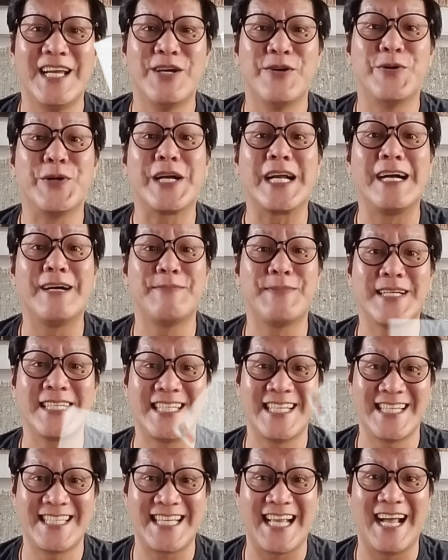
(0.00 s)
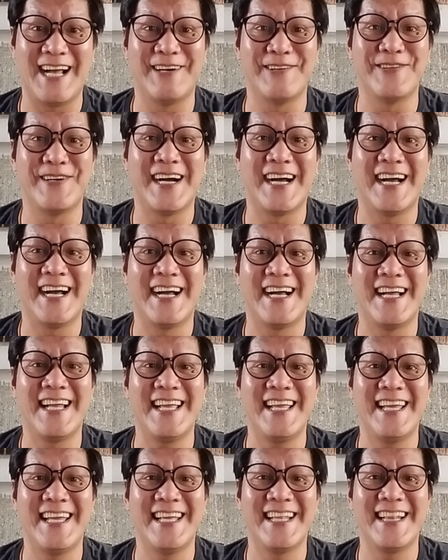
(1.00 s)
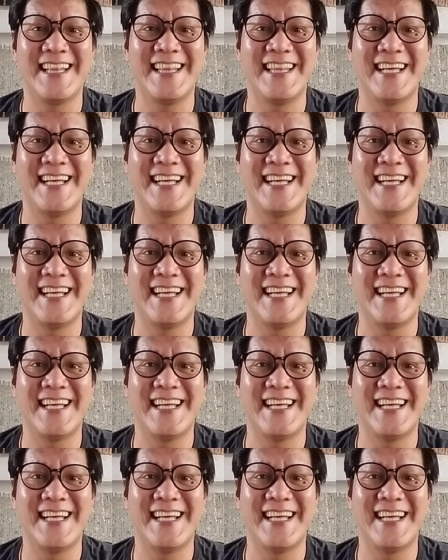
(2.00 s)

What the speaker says: Huwag kang magsasawa. And